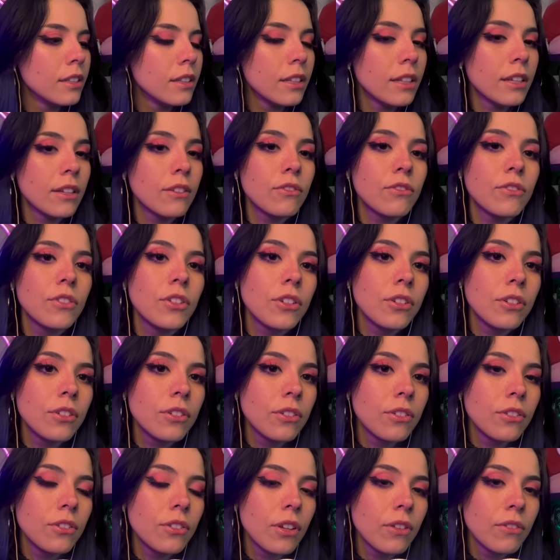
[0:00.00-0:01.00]
If
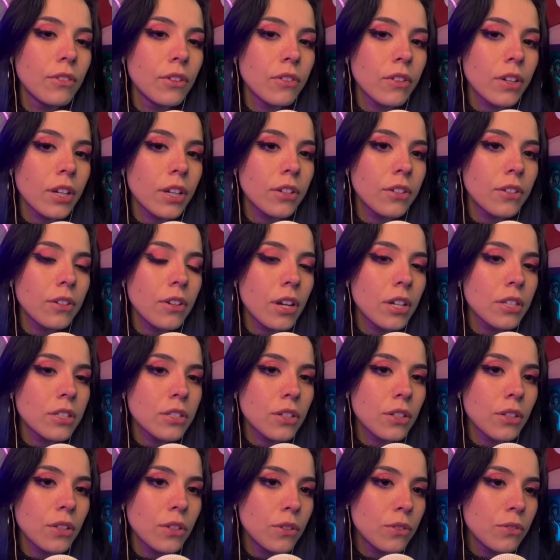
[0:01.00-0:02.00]
you're if you've got your eyes
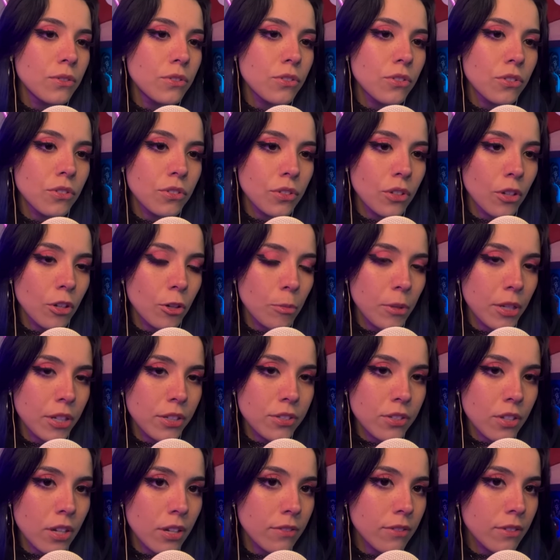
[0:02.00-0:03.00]
closed, just go
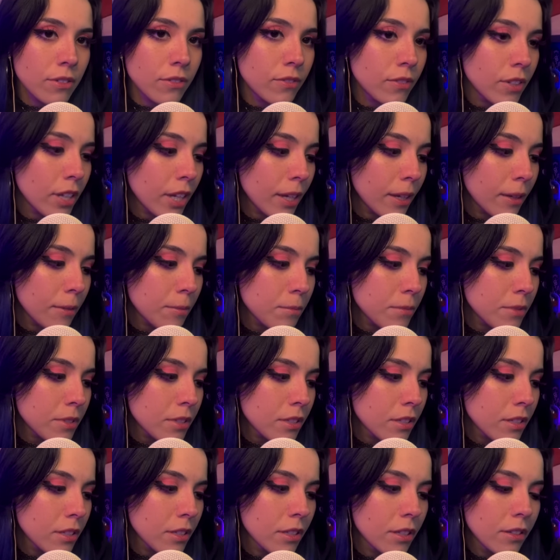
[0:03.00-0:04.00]
based off of
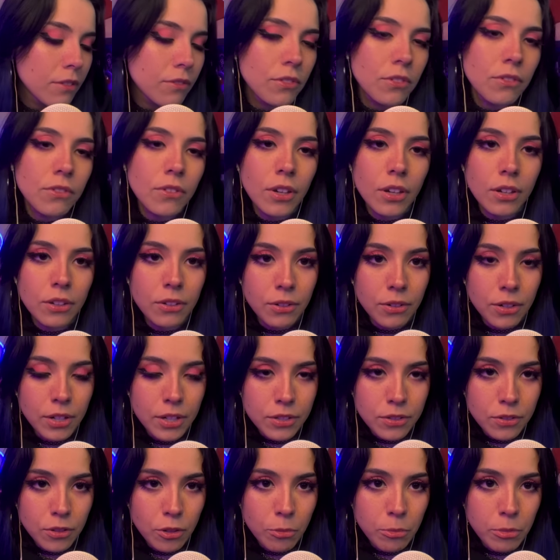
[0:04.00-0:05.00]
names. If you've got your
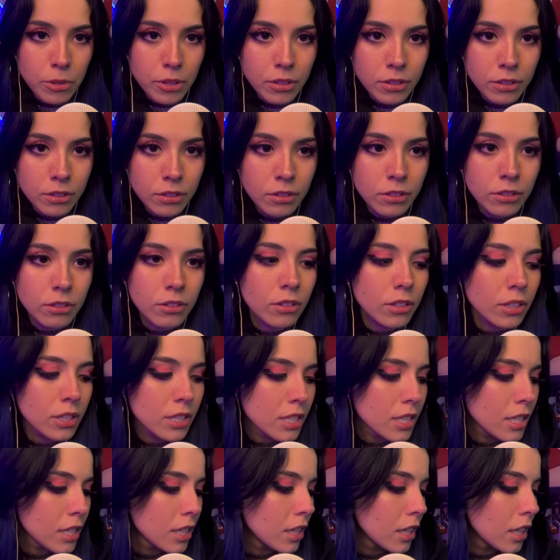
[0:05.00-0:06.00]
eyes open, you can
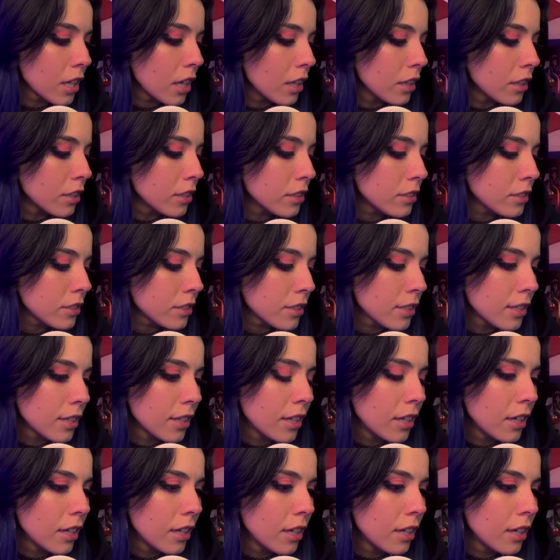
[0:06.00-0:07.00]
see the colors.
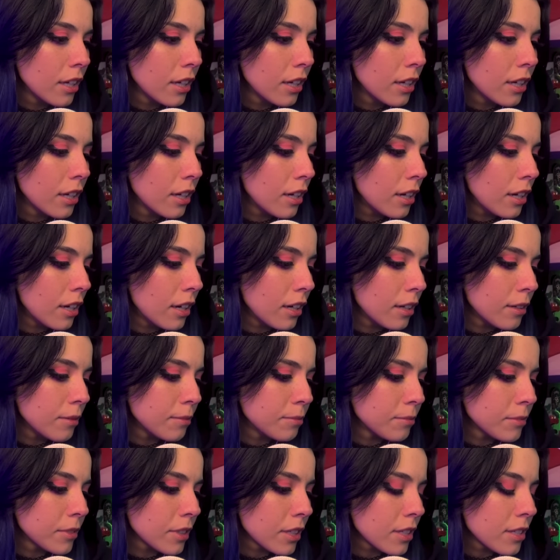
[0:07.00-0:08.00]

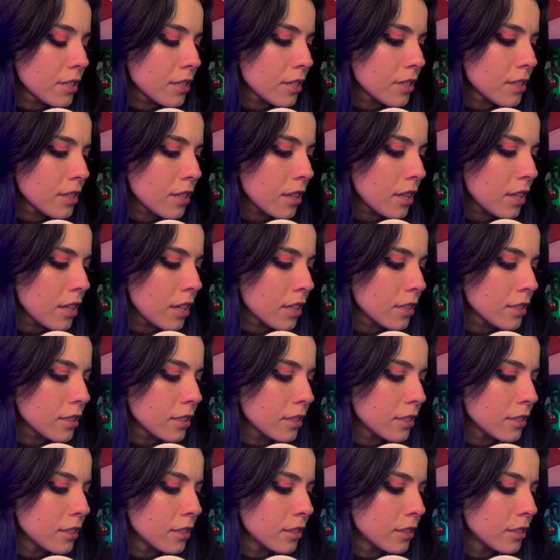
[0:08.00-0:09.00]
Um, cuz it's a lot
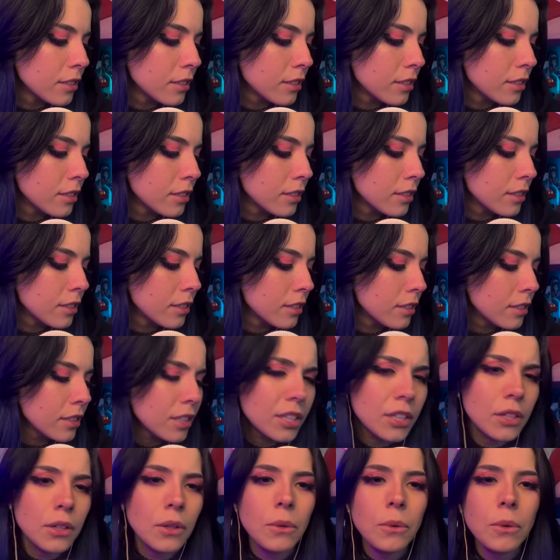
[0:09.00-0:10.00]
to You
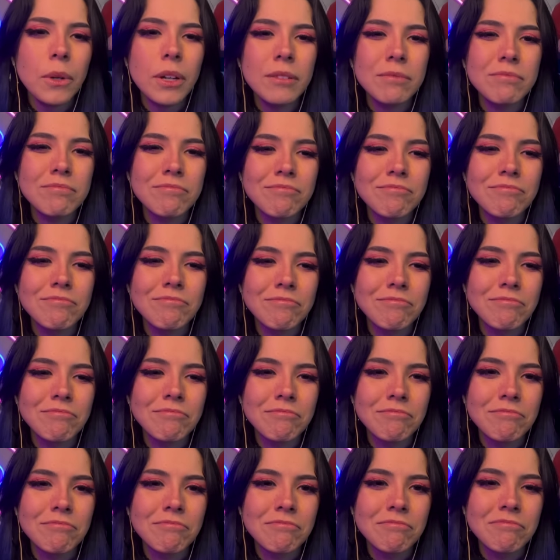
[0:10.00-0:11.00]
know what?
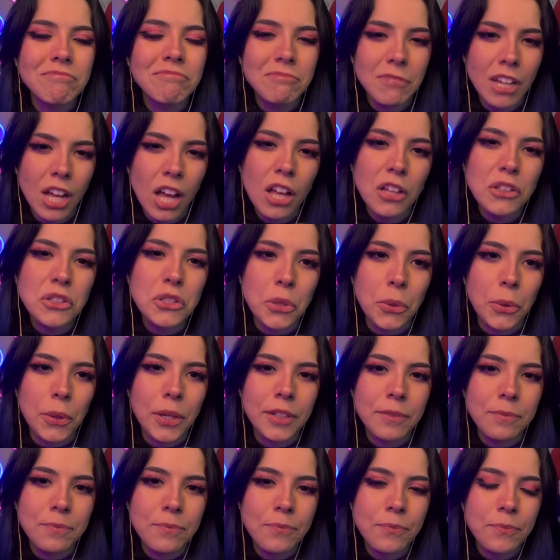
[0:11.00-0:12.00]
I'll do it.
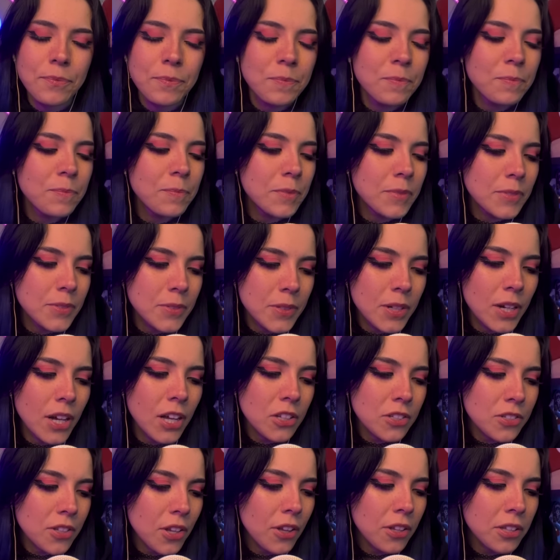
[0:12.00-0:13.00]

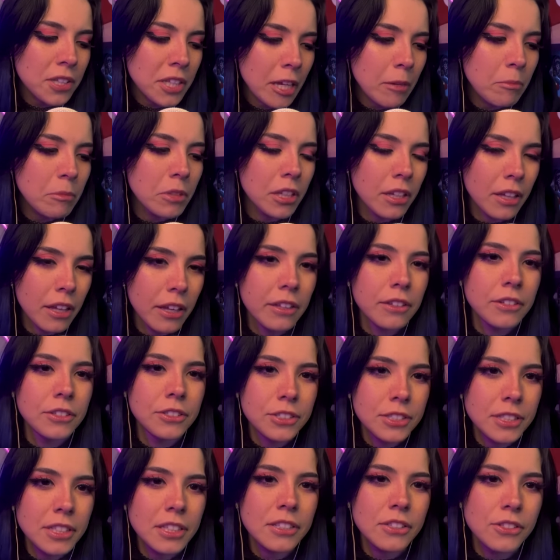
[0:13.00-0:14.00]
I'll, I'll name the
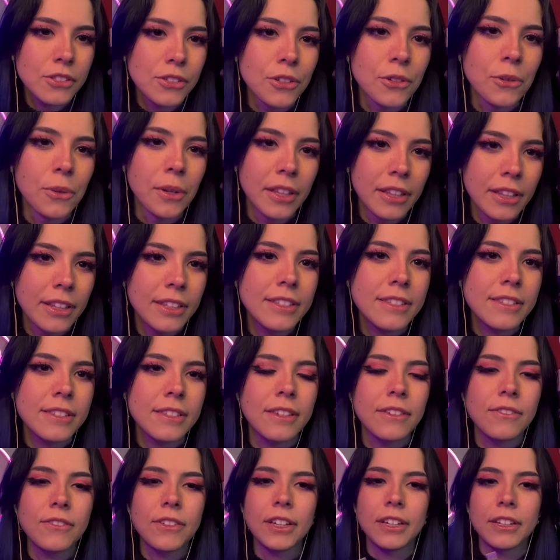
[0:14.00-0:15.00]
colors. Let's do it. Let's see
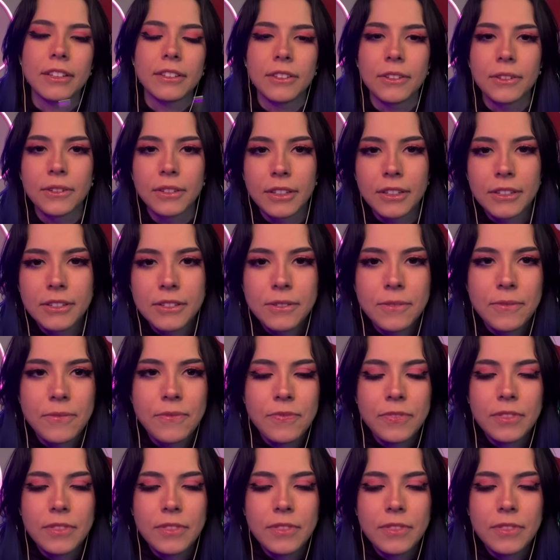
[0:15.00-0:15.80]
if I can do this.